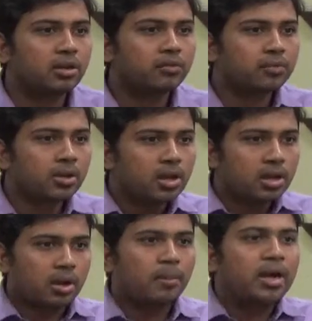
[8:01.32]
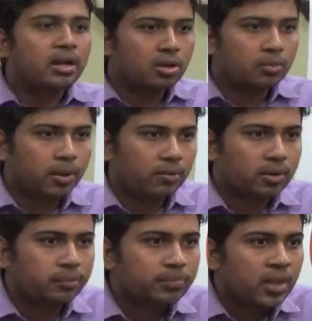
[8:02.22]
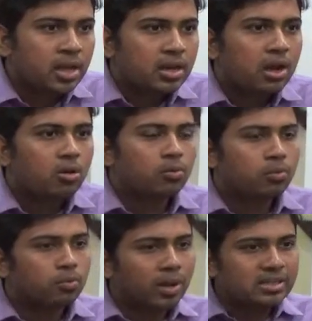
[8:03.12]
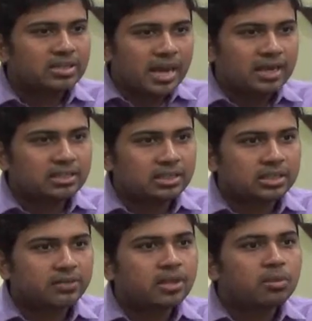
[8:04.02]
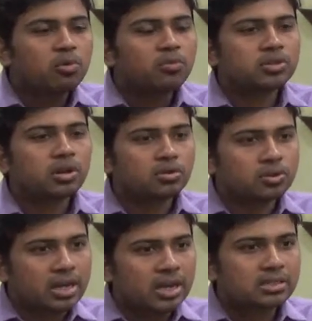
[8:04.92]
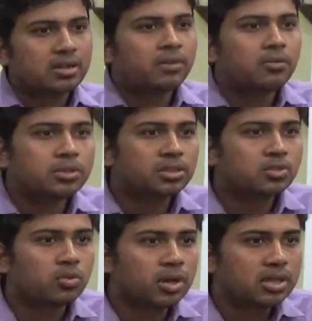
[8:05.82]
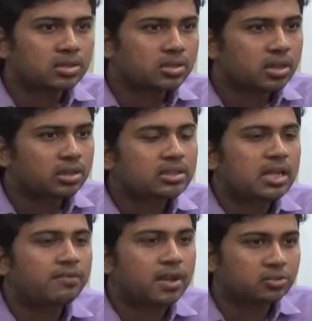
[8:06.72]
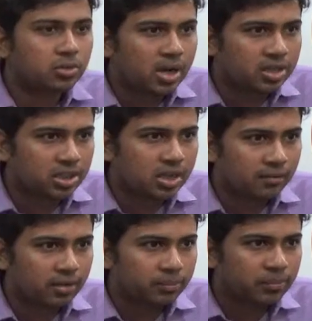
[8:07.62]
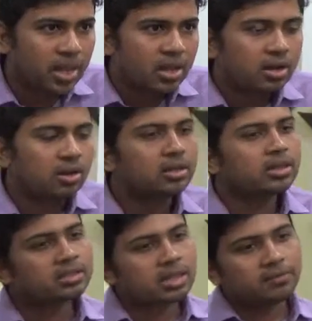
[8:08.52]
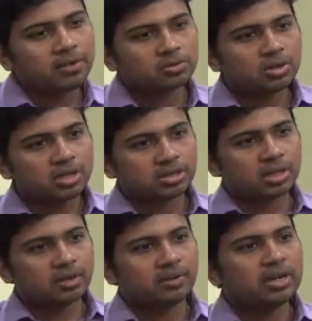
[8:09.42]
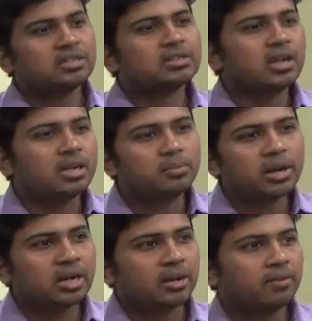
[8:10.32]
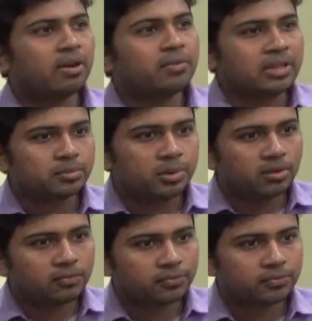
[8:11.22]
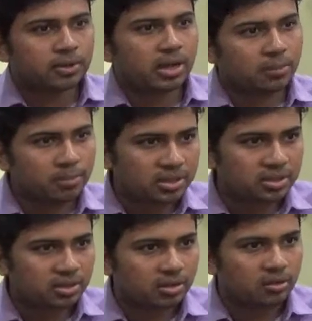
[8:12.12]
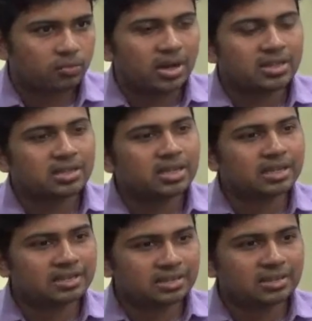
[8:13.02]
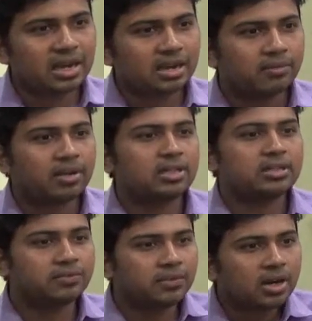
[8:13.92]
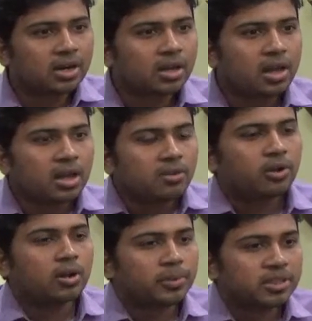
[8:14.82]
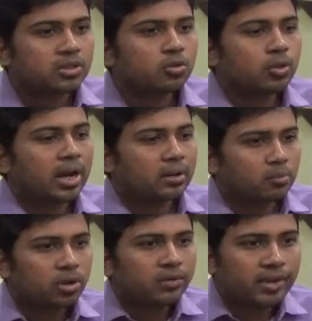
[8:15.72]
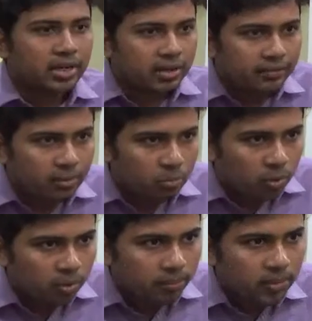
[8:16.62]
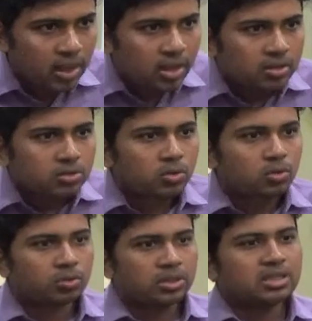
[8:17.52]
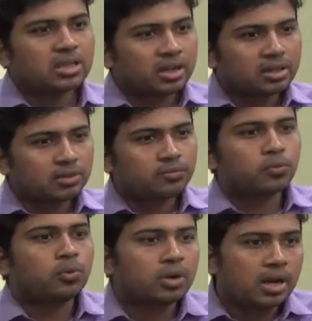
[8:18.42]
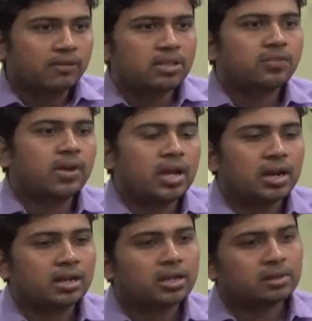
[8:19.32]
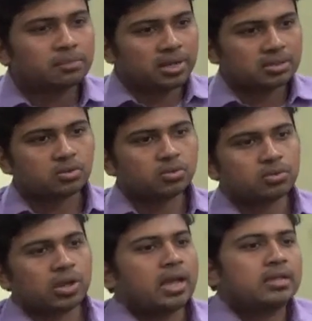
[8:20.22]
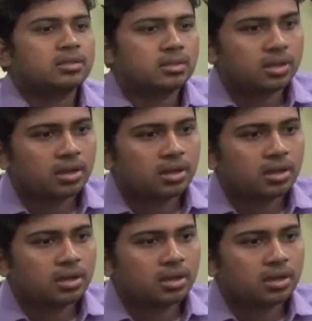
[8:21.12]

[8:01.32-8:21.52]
of commanding a power. Now once that is achieved, he moves on to the next level, which is known as the self-actualization level. Now in the self-actualization level, it is the ultimate level of achievement of a person. Now once he reaches that level, it is difficult for a person to get motivated even more. So these are the 4 levels of hierarchy that Maslow has